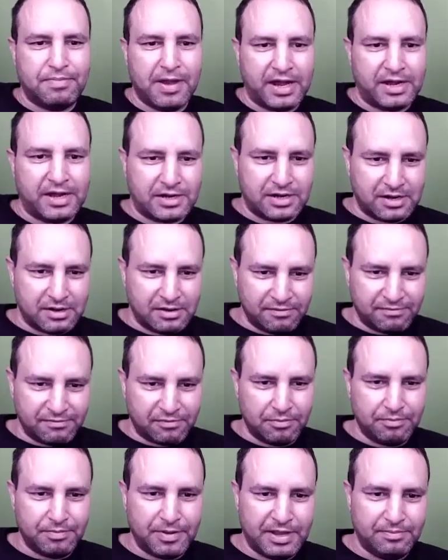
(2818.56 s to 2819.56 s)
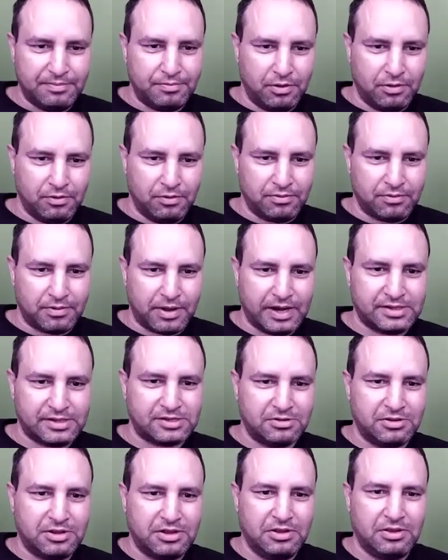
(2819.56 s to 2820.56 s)
better for people, right?
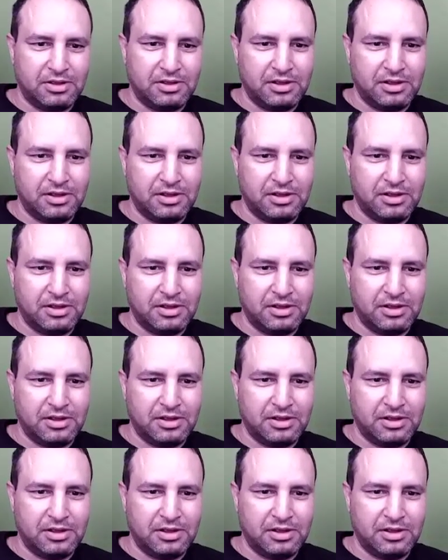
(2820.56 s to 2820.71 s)
So